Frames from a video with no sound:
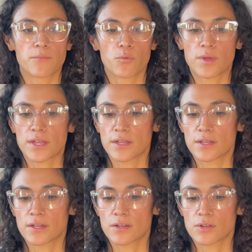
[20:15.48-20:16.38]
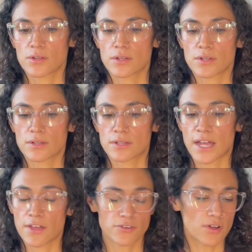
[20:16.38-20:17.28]
we
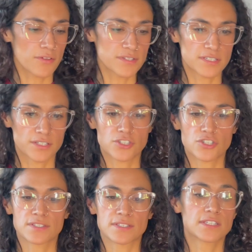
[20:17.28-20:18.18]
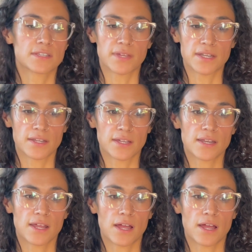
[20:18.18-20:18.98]
gathered all the signatures and submitted it.